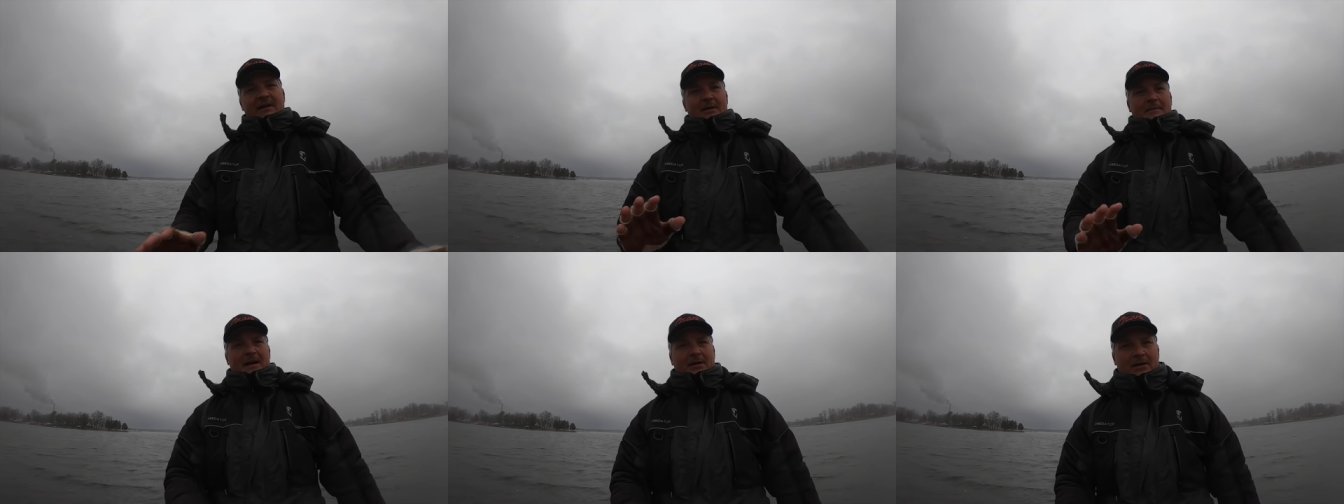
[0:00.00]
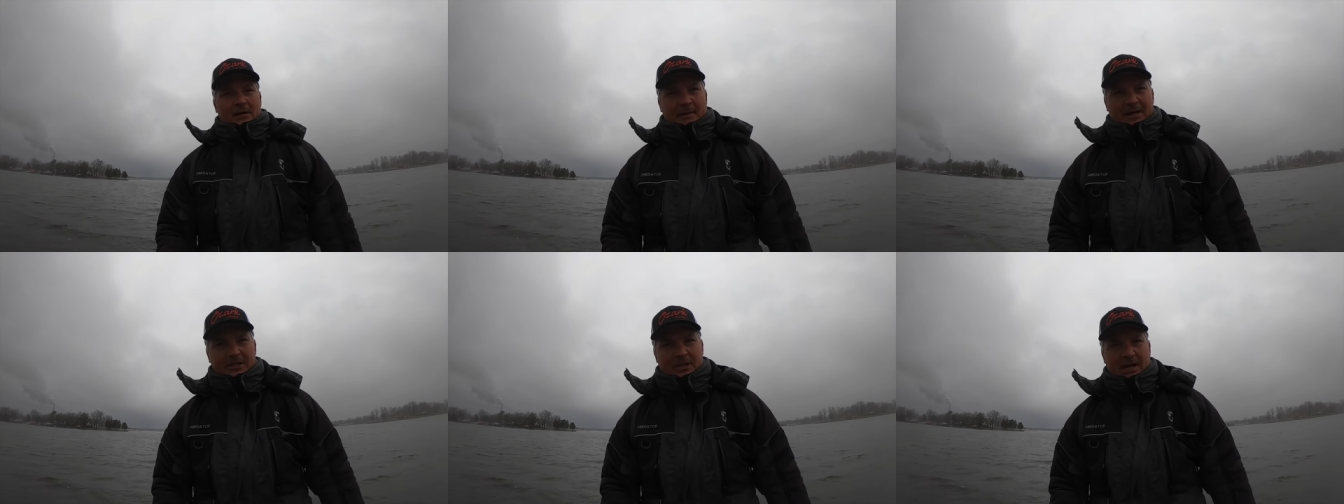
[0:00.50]
got it mounted on
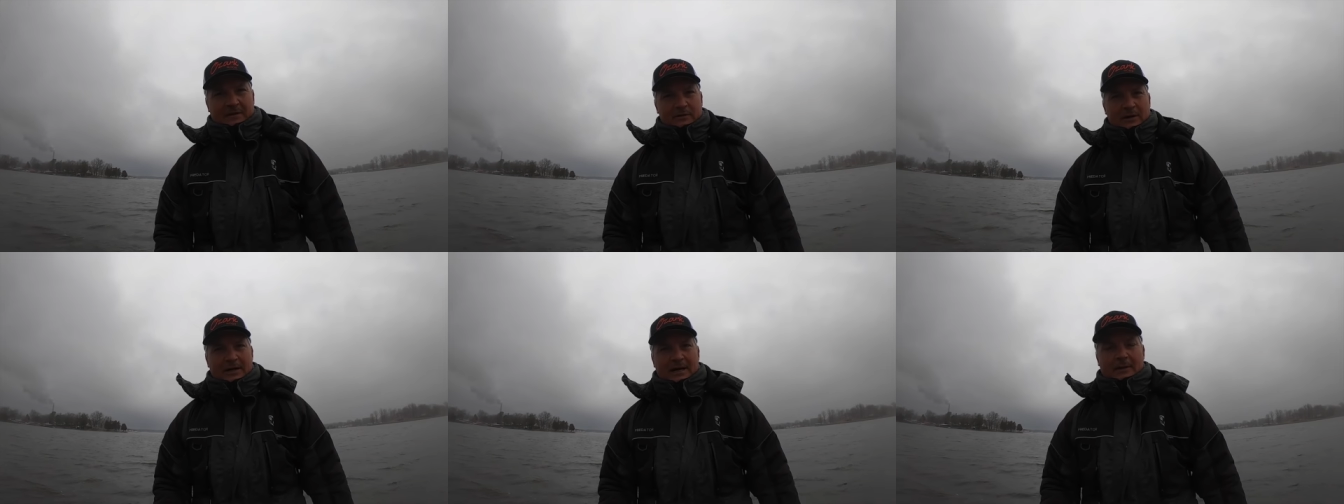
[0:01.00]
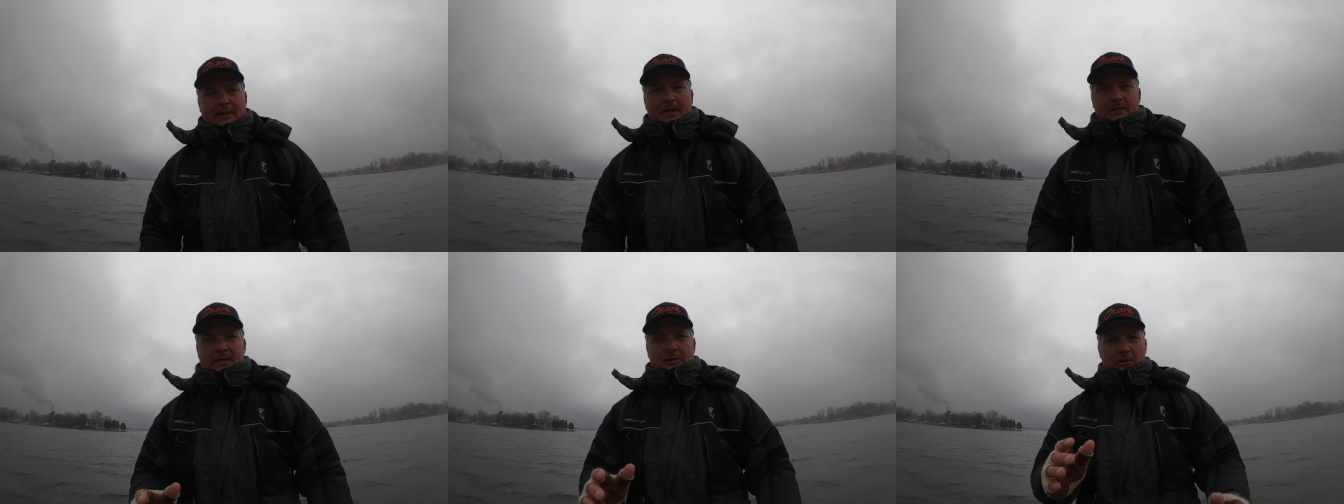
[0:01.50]
my shaft right now
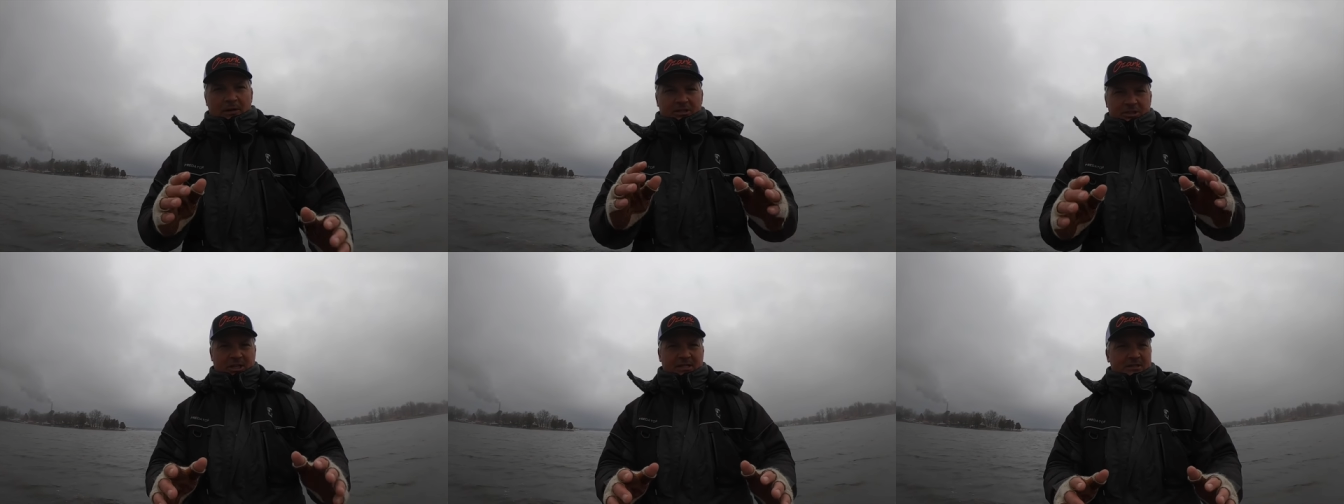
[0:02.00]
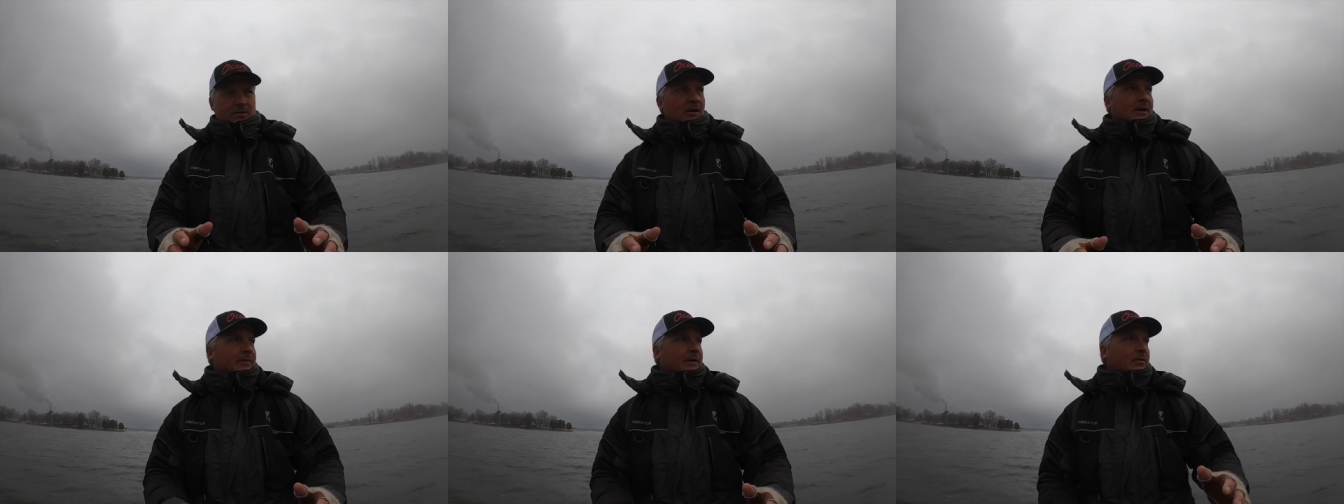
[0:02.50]
because I want to chase crappie.